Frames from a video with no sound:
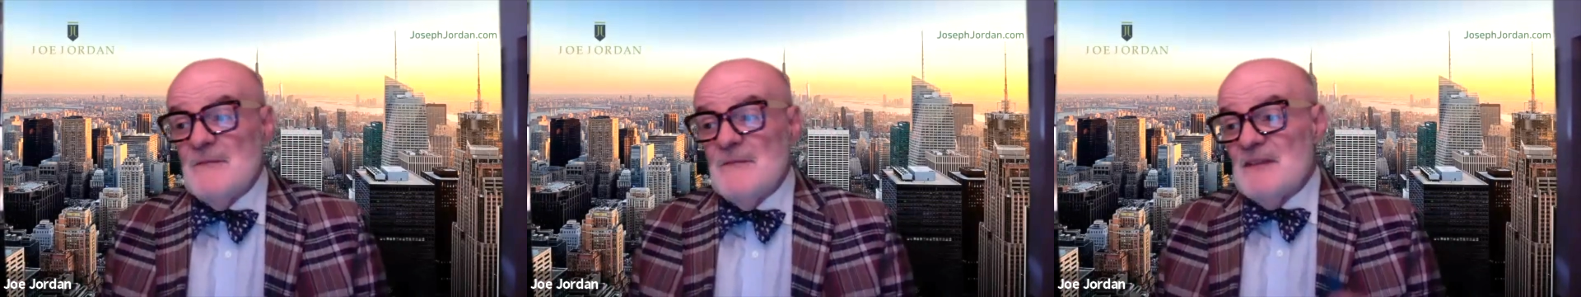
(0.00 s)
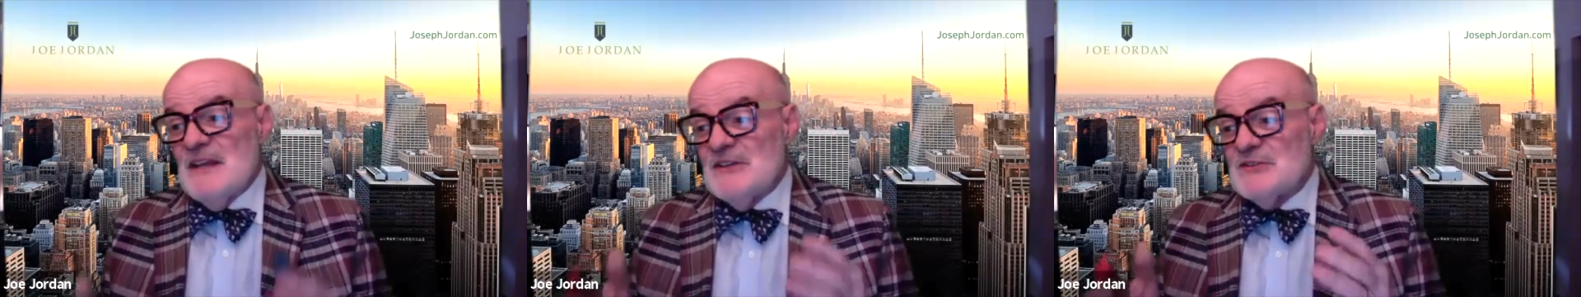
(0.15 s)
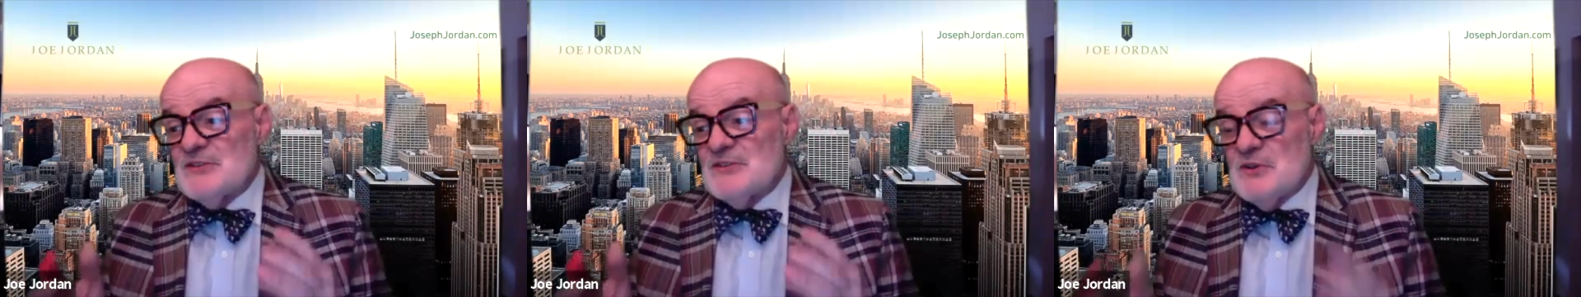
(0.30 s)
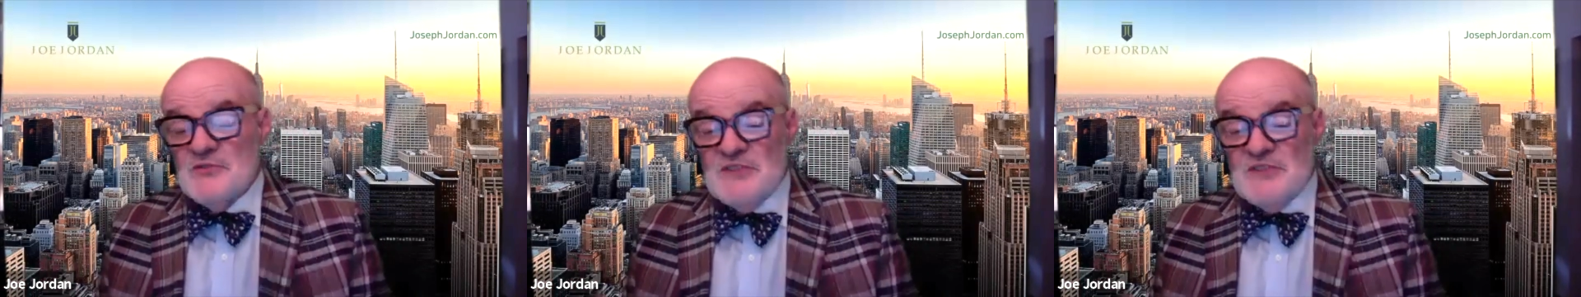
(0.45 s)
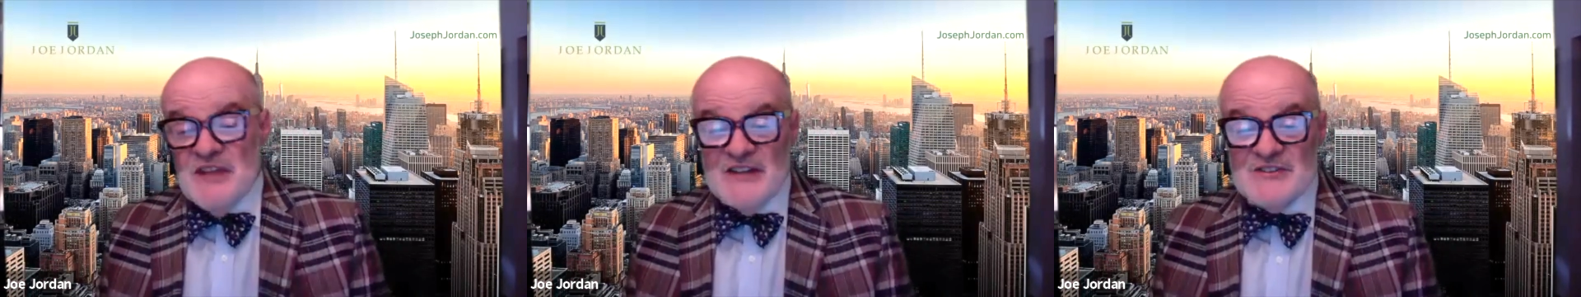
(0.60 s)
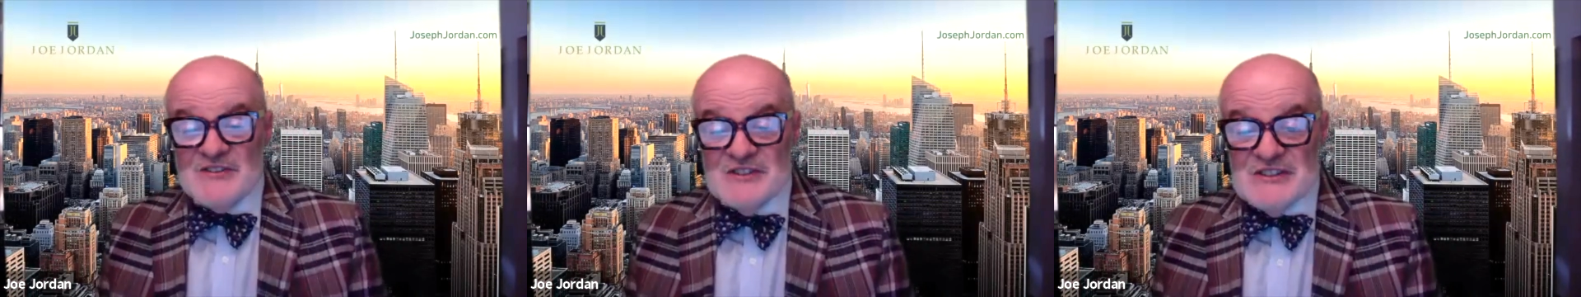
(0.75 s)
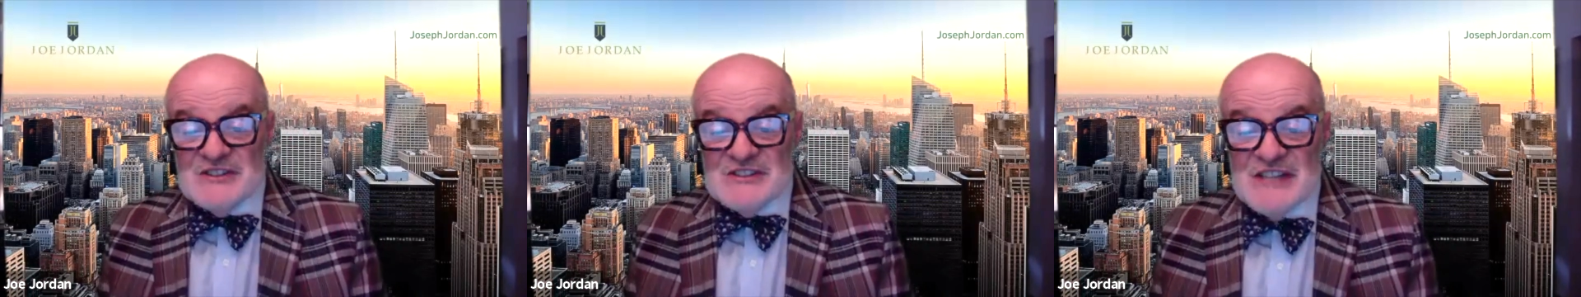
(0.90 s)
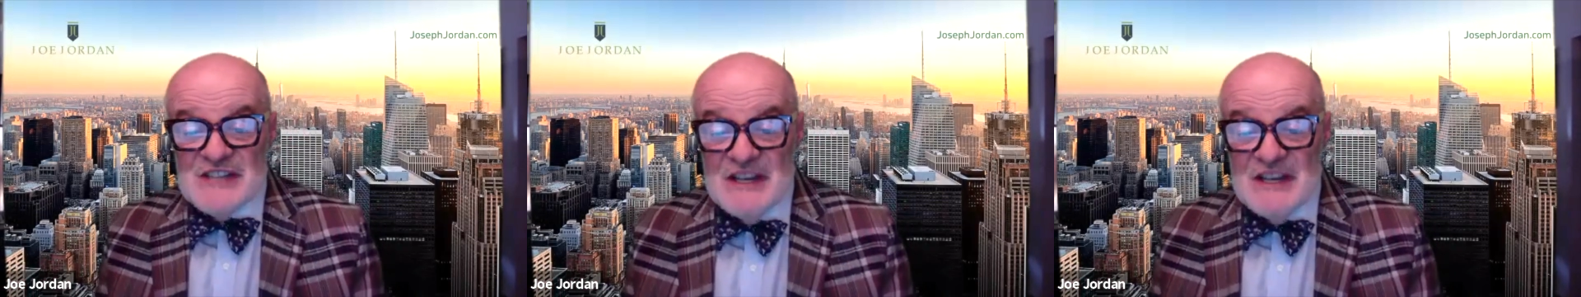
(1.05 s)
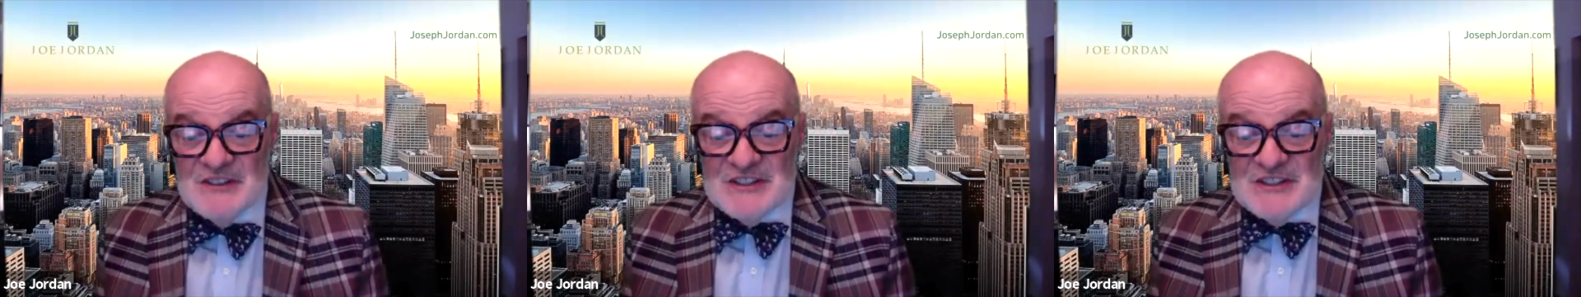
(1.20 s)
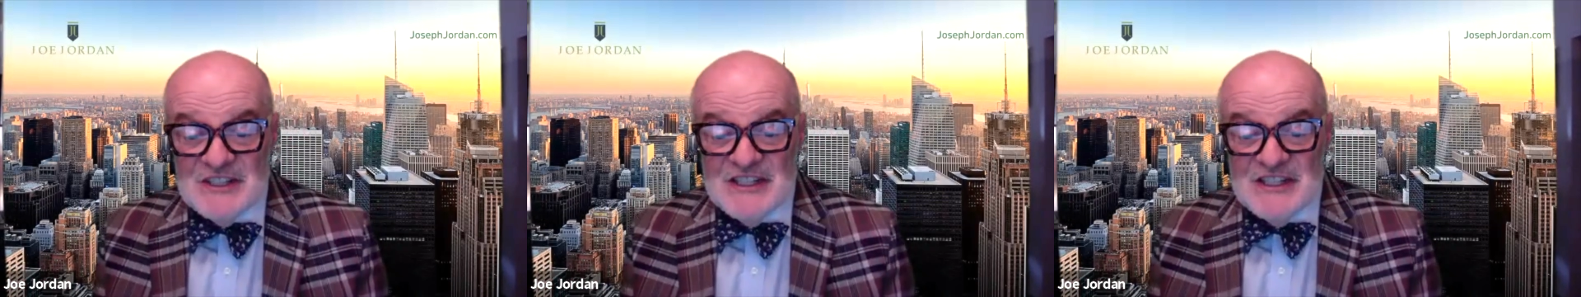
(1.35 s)
In
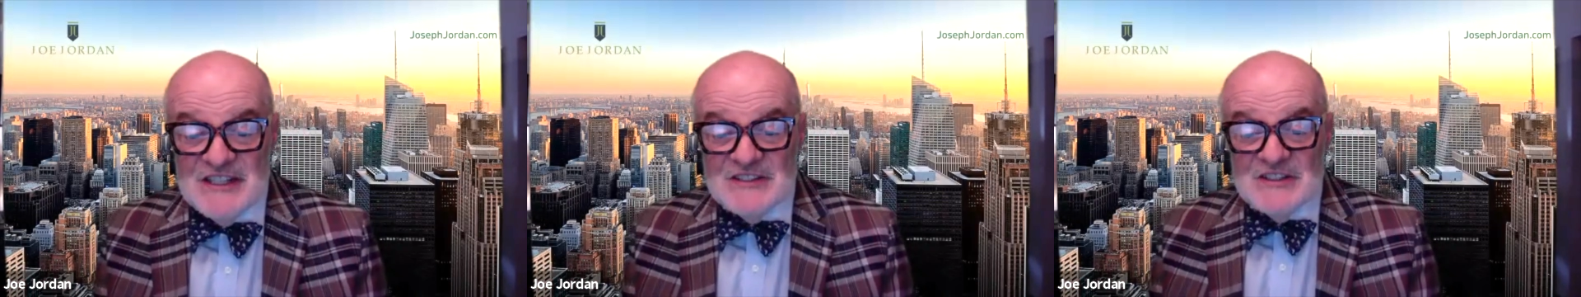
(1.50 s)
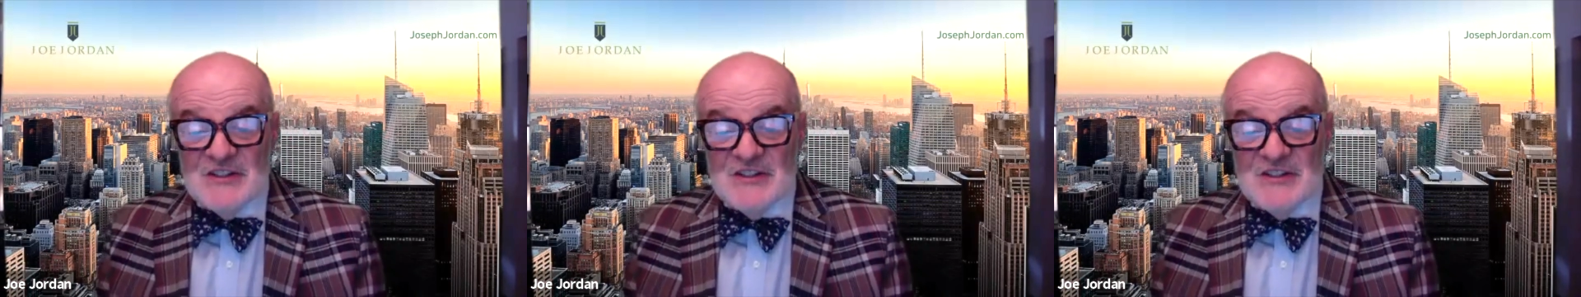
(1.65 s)
2017,